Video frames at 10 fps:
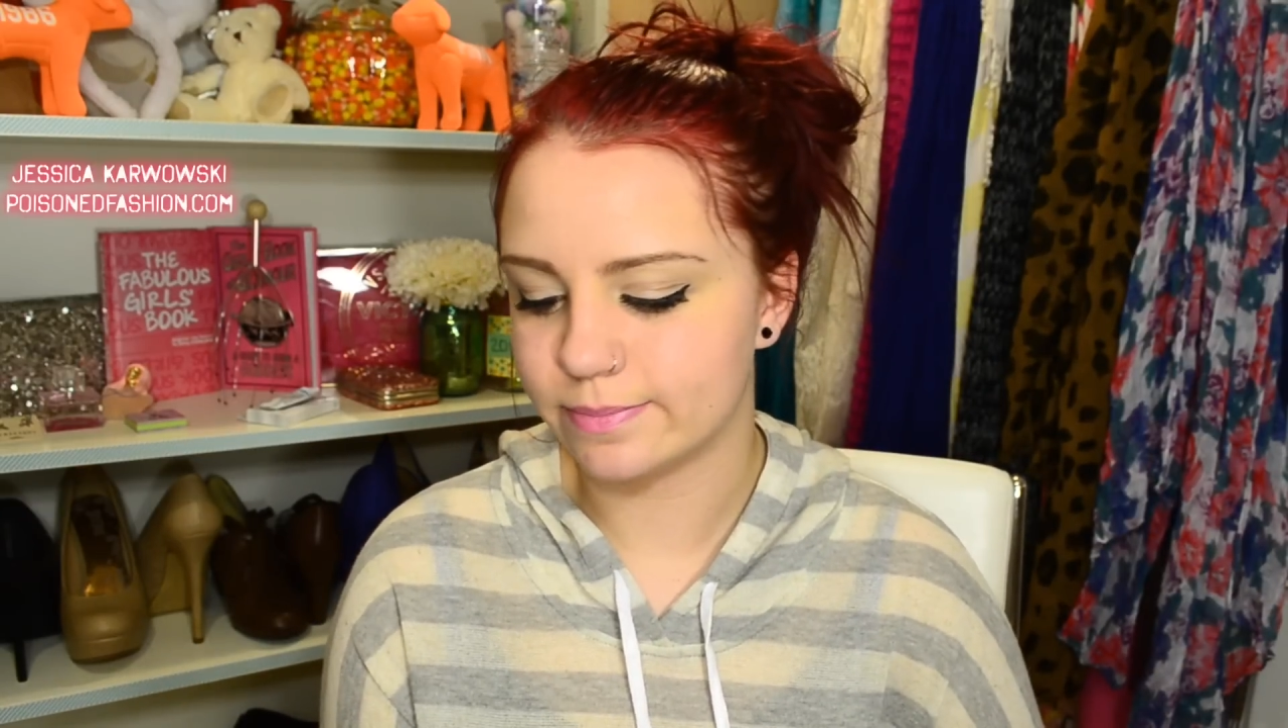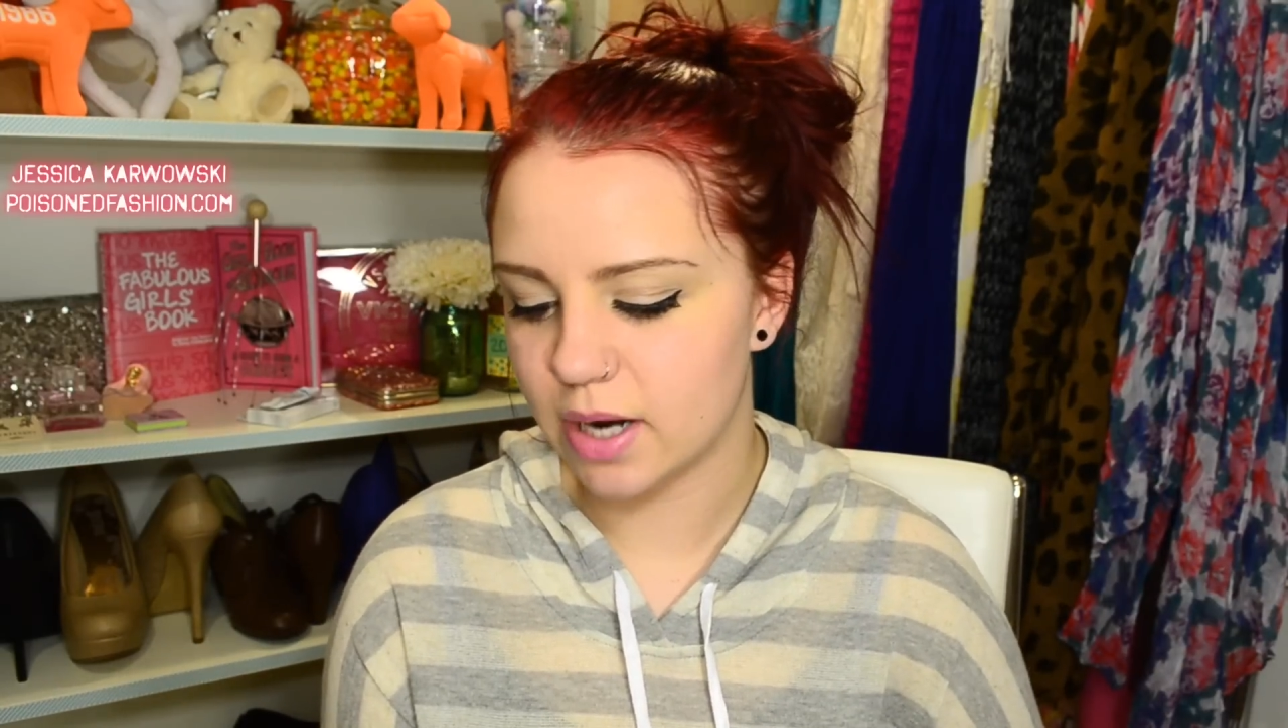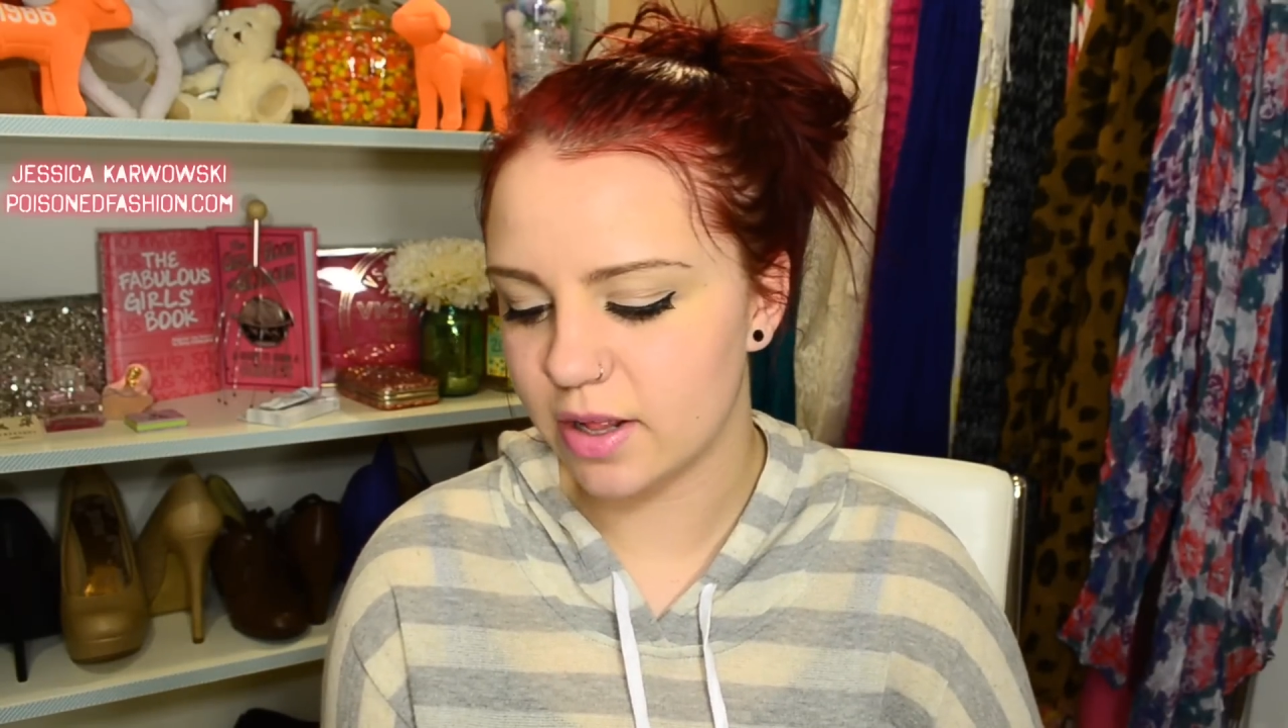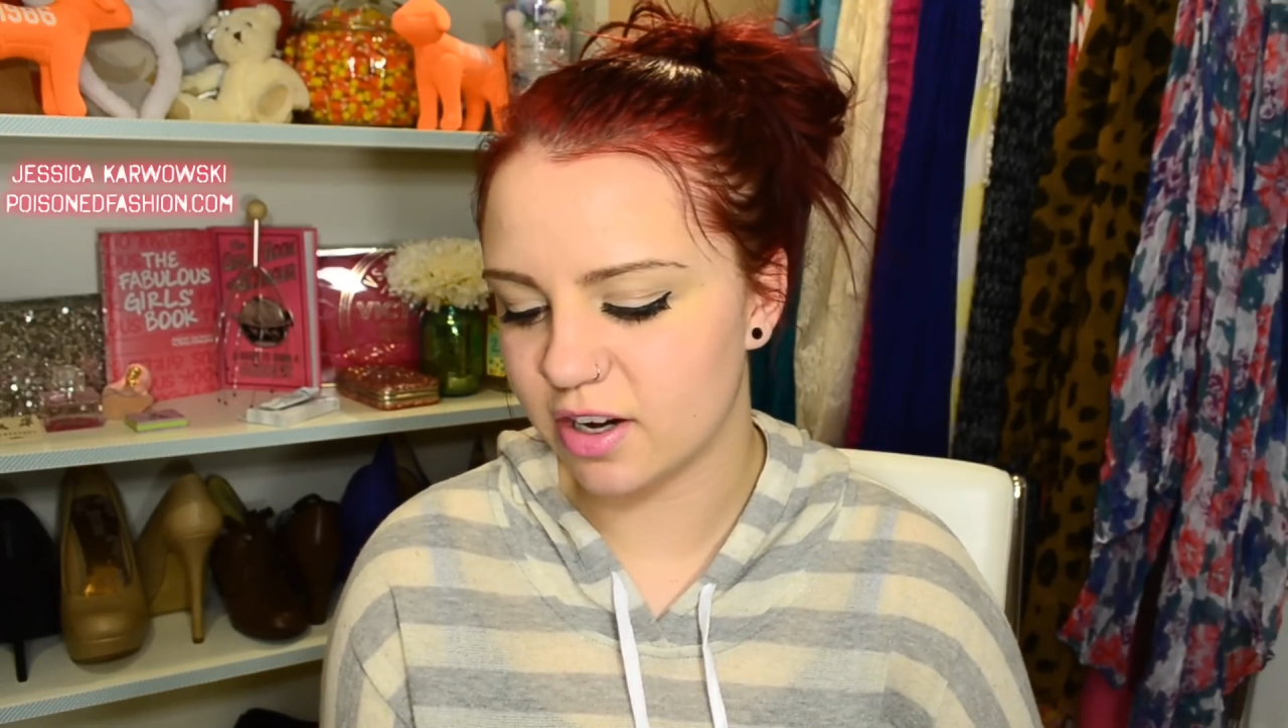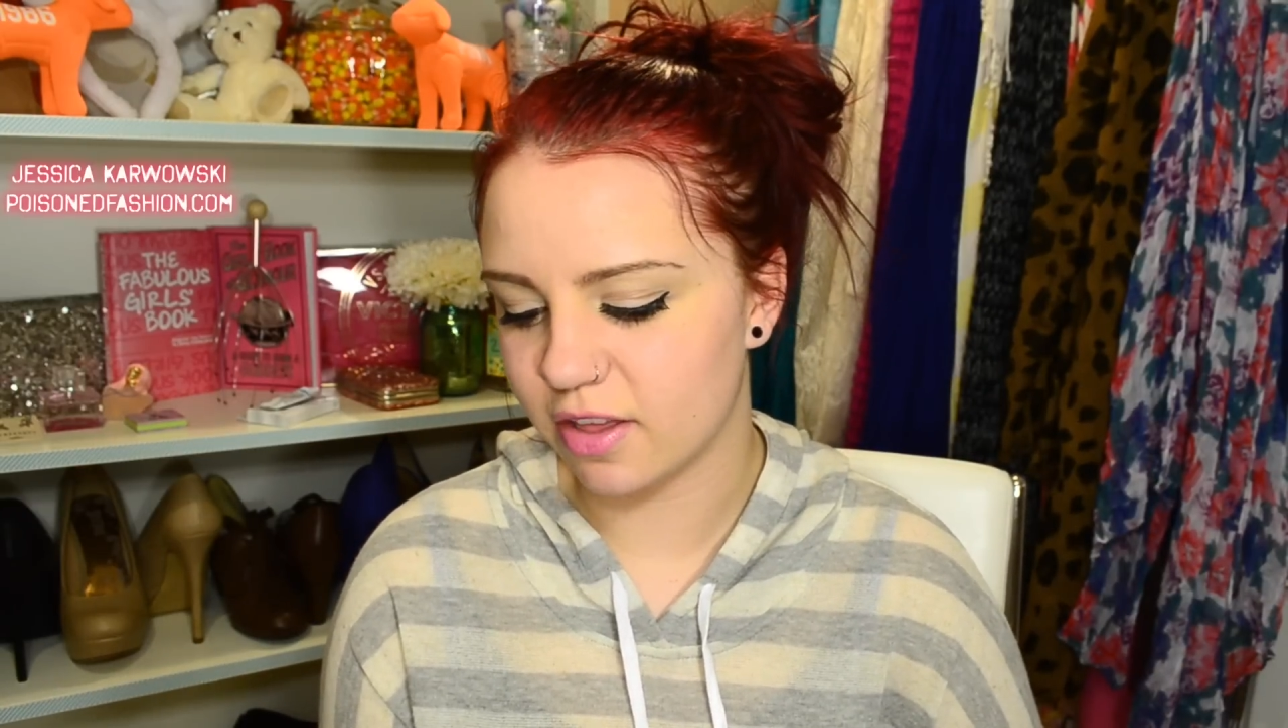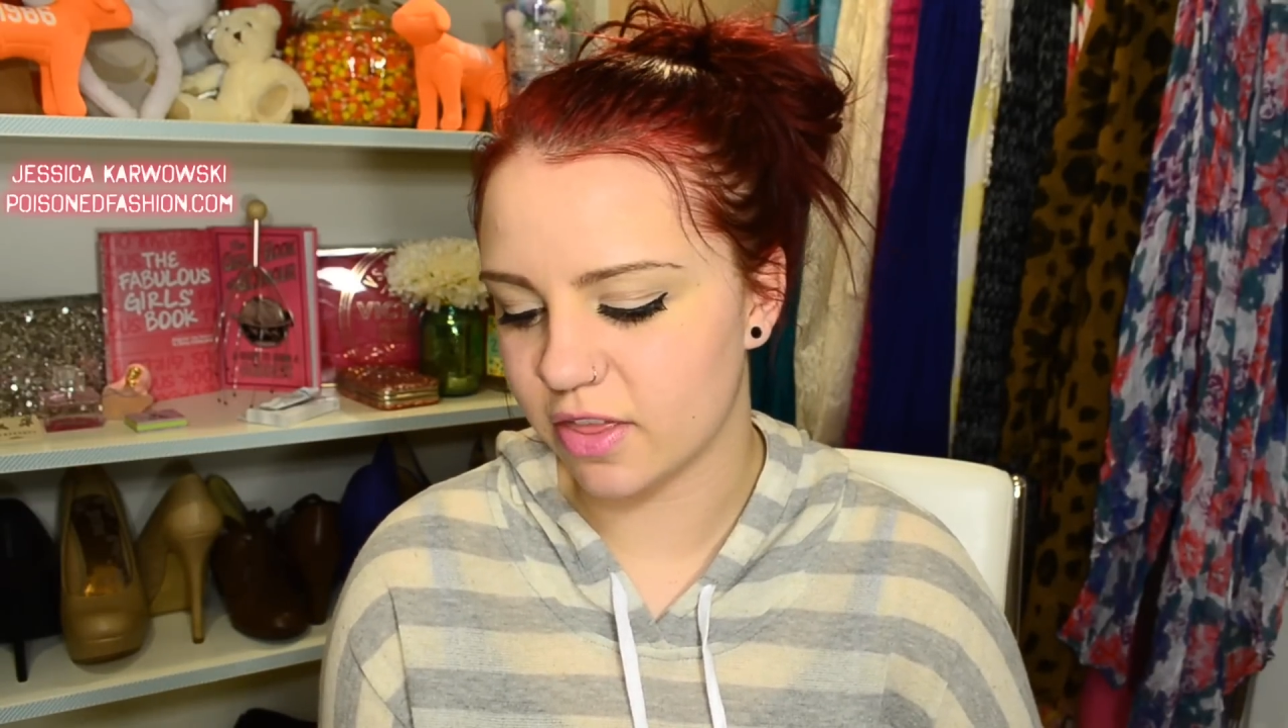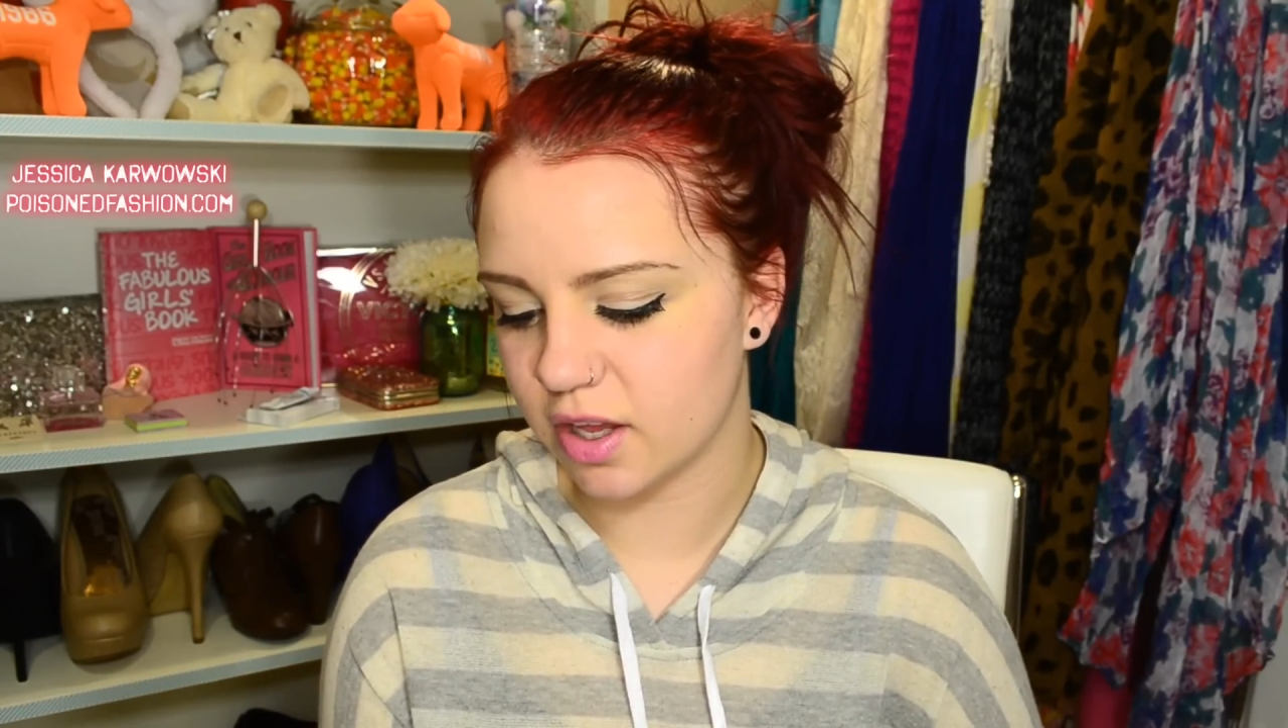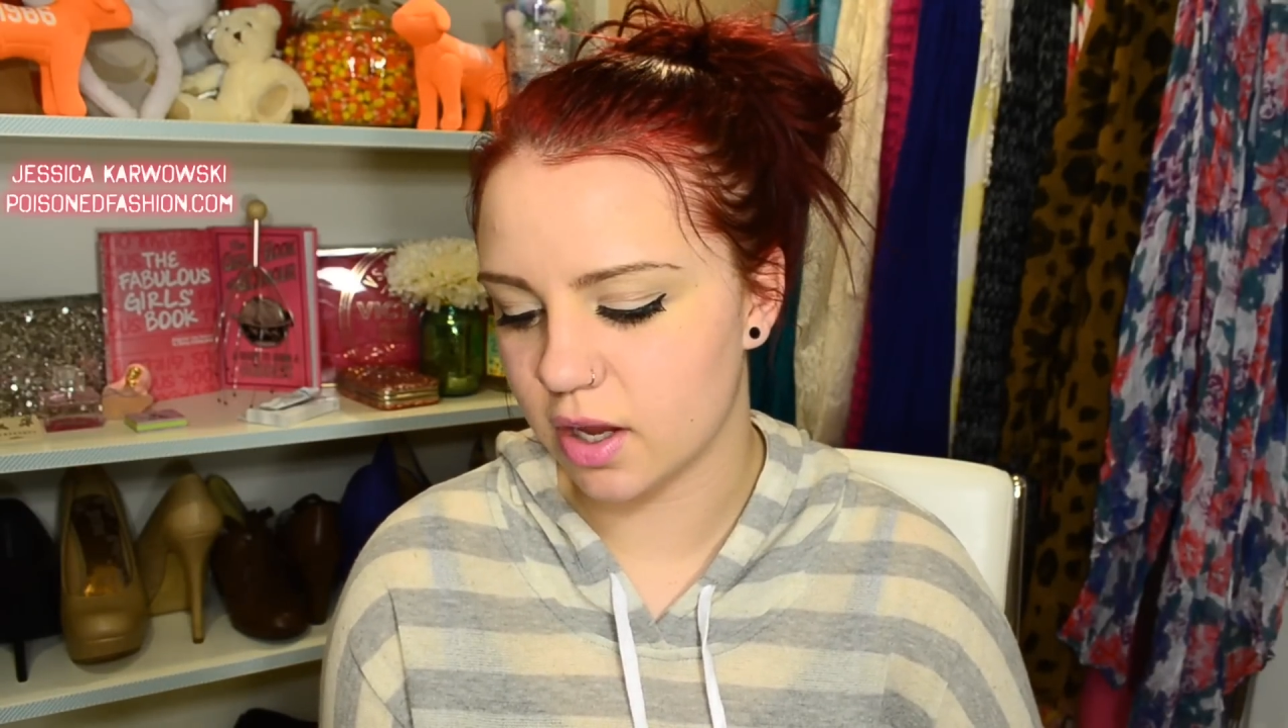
probably nothing.